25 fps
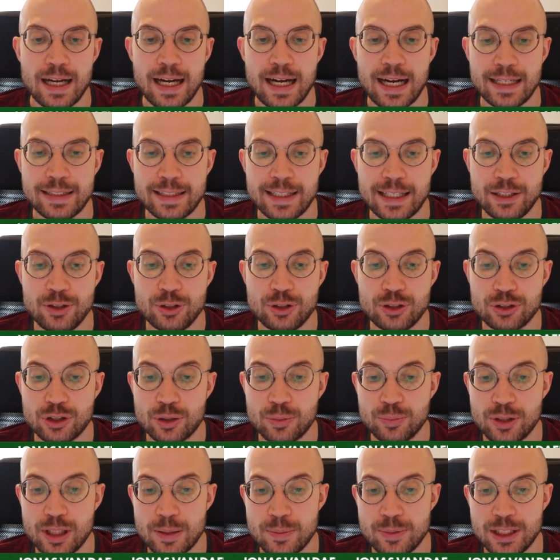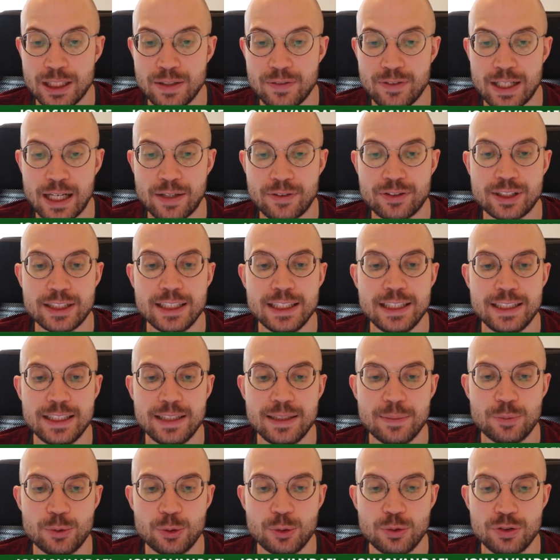And then you sometimes even have sneaky
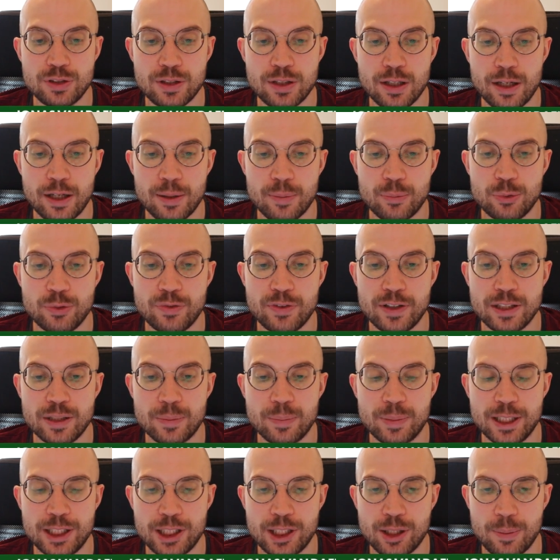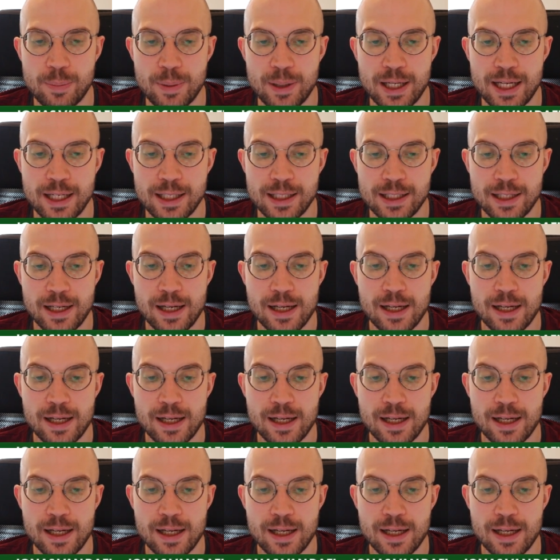moves like moving the bishop back,